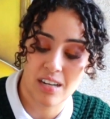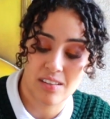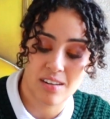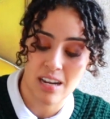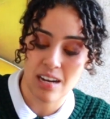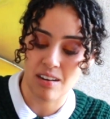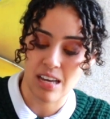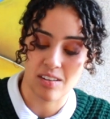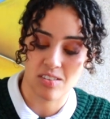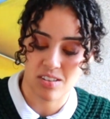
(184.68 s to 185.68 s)
in the
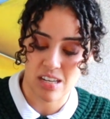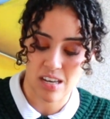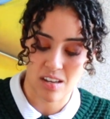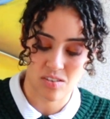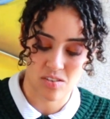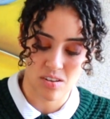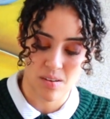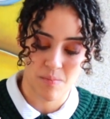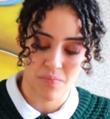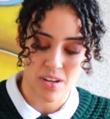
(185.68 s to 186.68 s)
Netherlands is
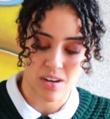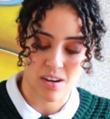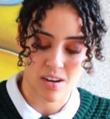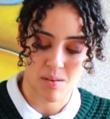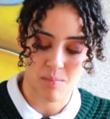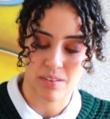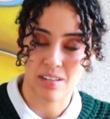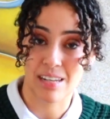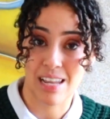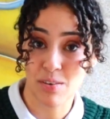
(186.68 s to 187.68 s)

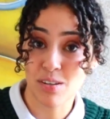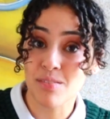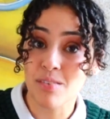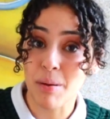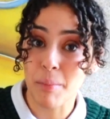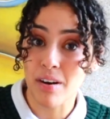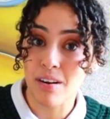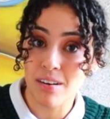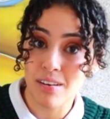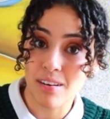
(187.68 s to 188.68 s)
the 11th of
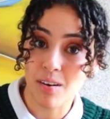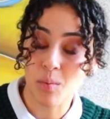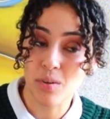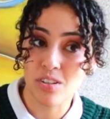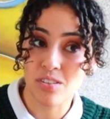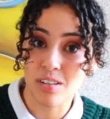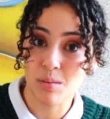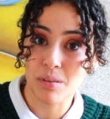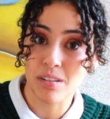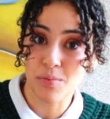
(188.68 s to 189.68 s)
November, which is a little
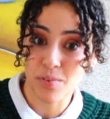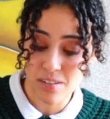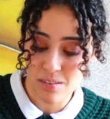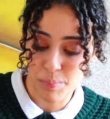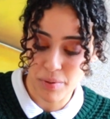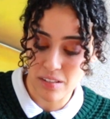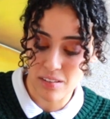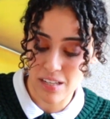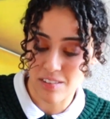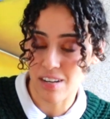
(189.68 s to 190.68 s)
bit different,
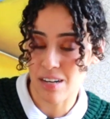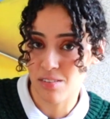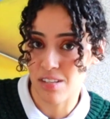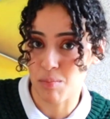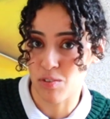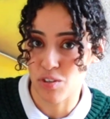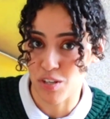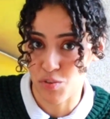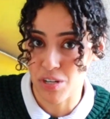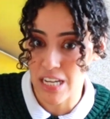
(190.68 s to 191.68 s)
but it's kind of the same as
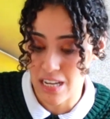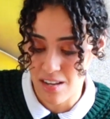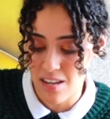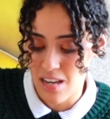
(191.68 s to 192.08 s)
trick-or-treating.